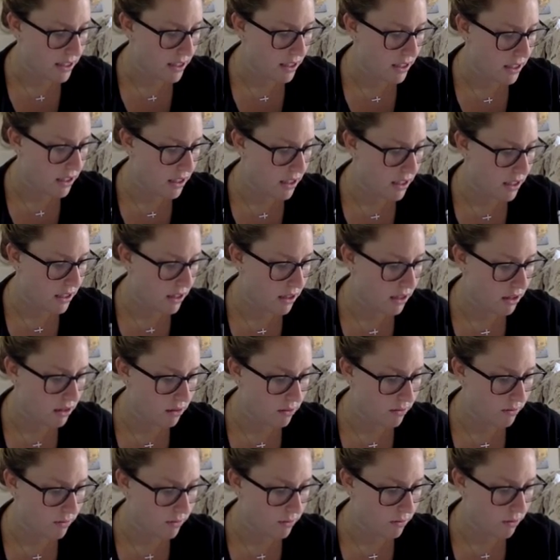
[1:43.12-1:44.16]

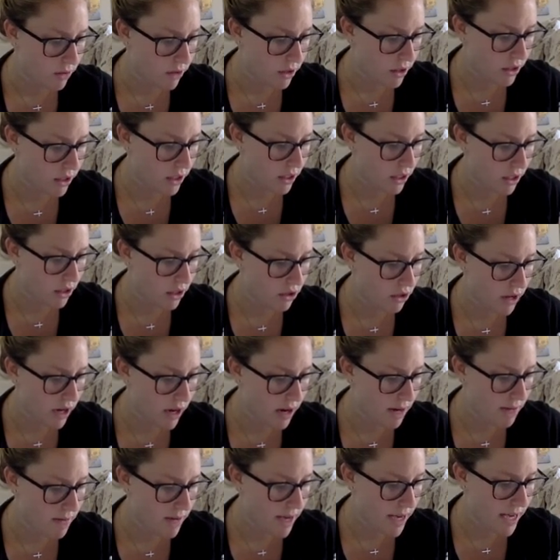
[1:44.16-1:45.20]
we're just gonna try
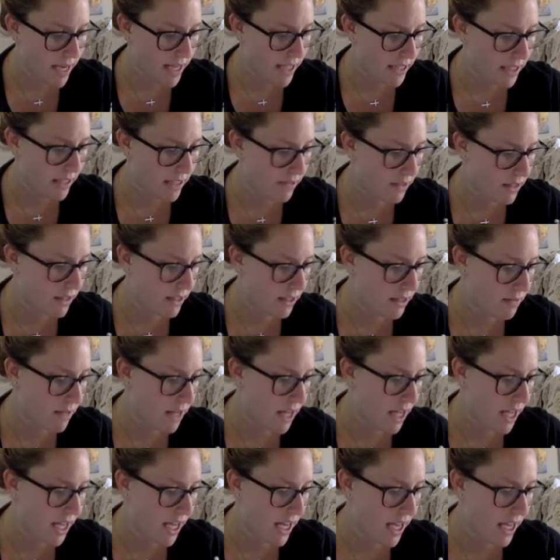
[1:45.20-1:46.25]
our best. Give it some
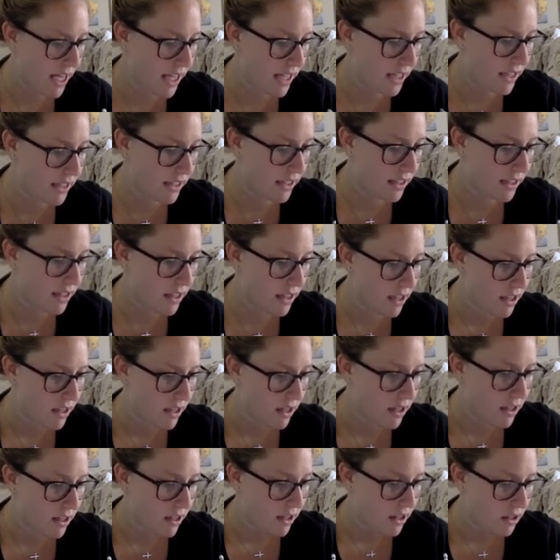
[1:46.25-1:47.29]
hands.
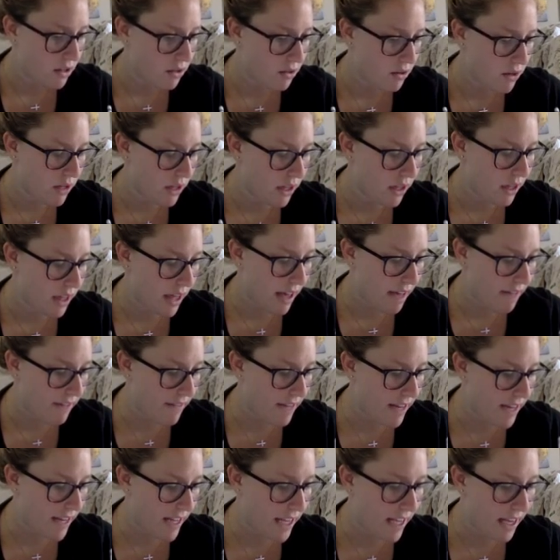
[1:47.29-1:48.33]
You can laugh
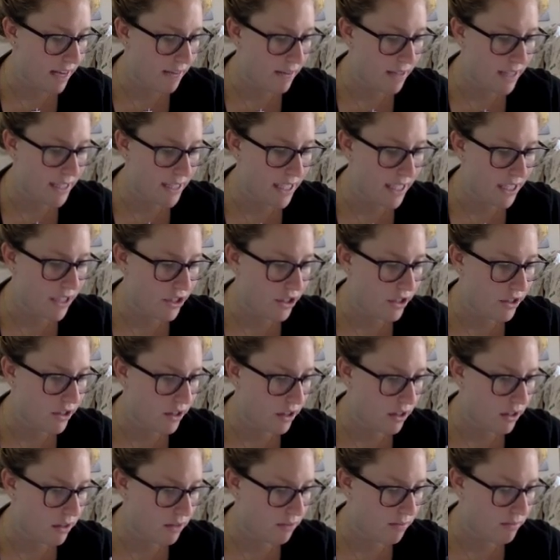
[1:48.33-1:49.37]
at it. I'm a teacher,
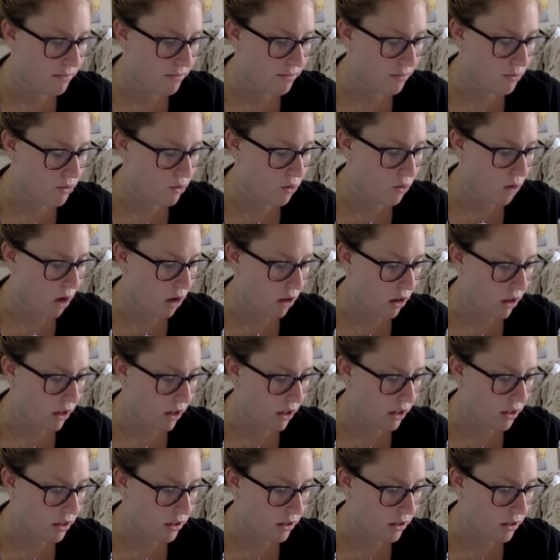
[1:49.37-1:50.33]
not a drawer.